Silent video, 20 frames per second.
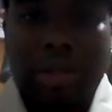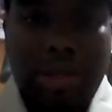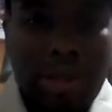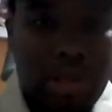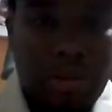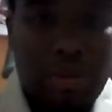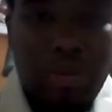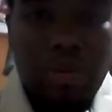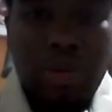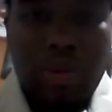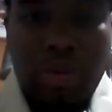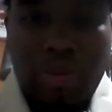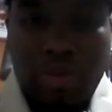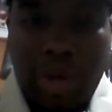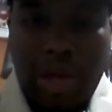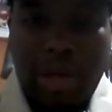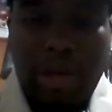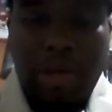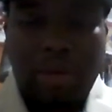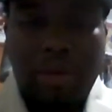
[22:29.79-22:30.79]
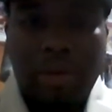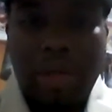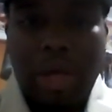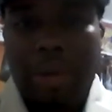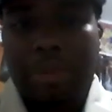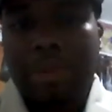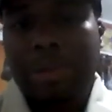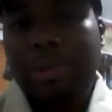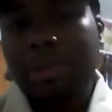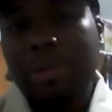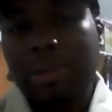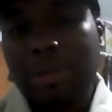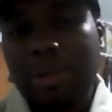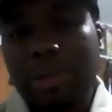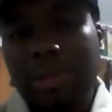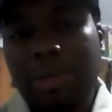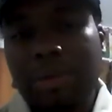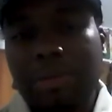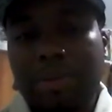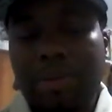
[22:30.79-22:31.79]
say you was waiting on the
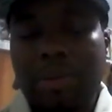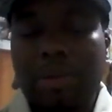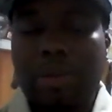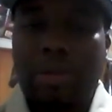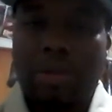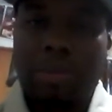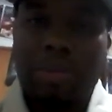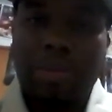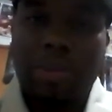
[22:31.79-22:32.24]
opportunity to